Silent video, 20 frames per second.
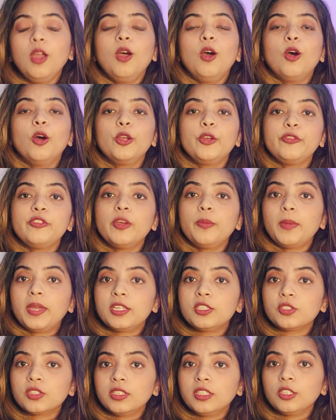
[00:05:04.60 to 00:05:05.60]
or if you are
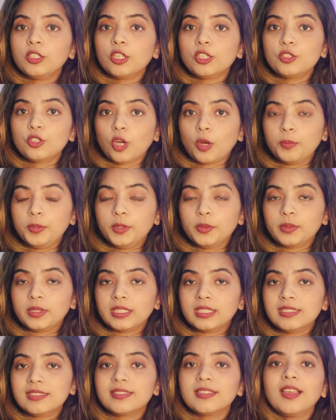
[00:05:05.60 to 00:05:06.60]
mentioning your job
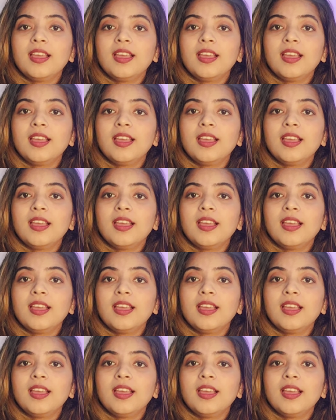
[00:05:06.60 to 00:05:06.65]
duties,